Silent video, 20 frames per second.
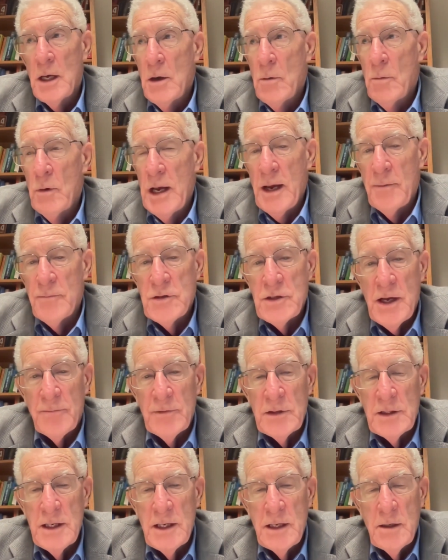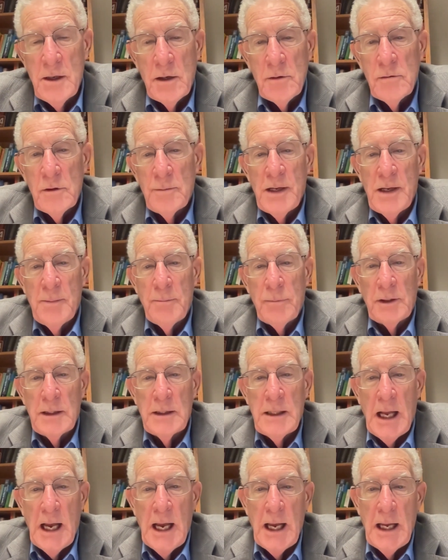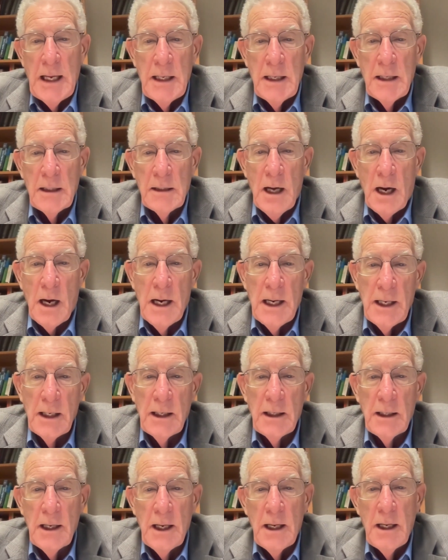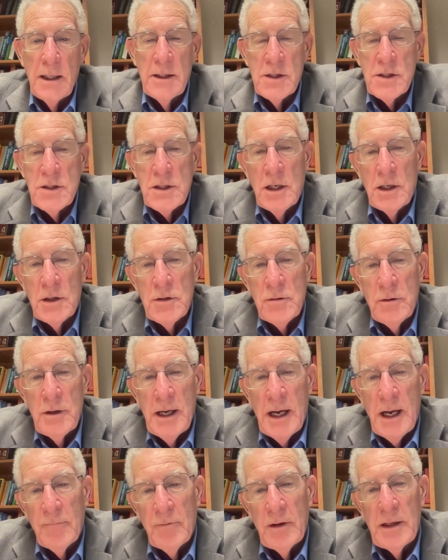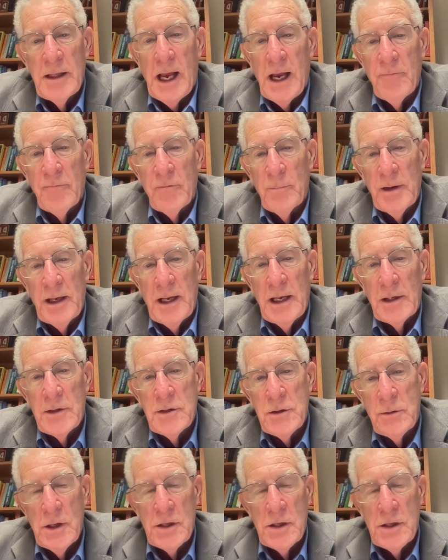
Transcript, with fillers: we have seventeen hundred people a day dying in this country every day from cancer.